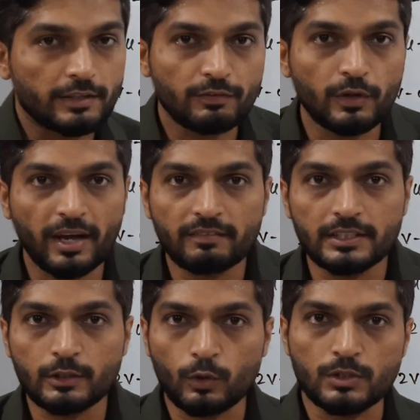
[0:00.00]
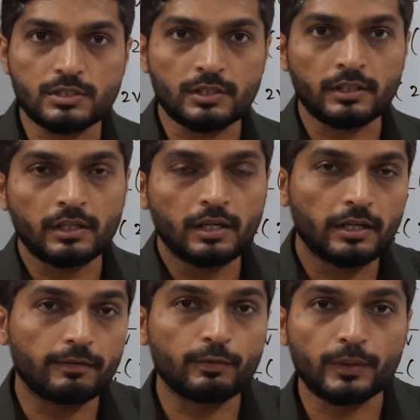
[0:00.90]
If you have any constant,
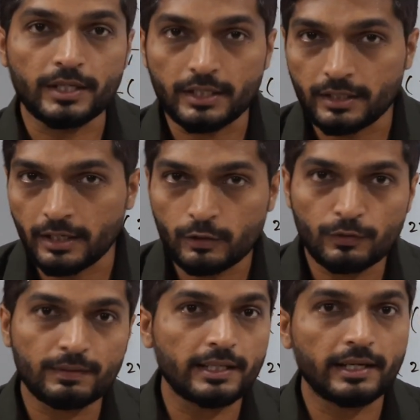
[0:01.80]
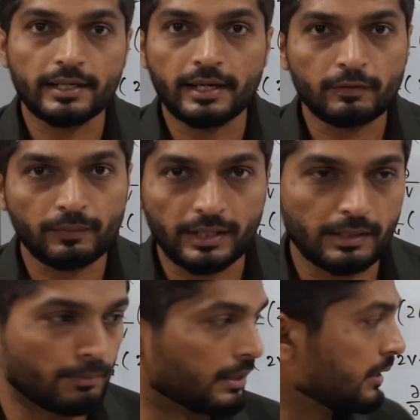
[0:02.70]
if you integrate, you will get that
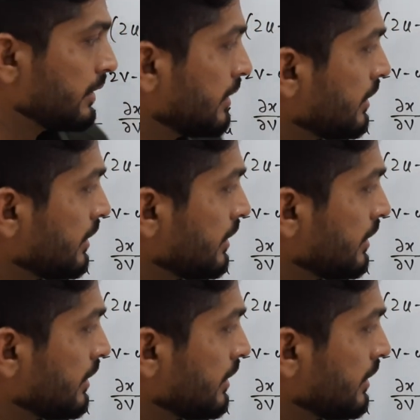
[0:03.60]
variable.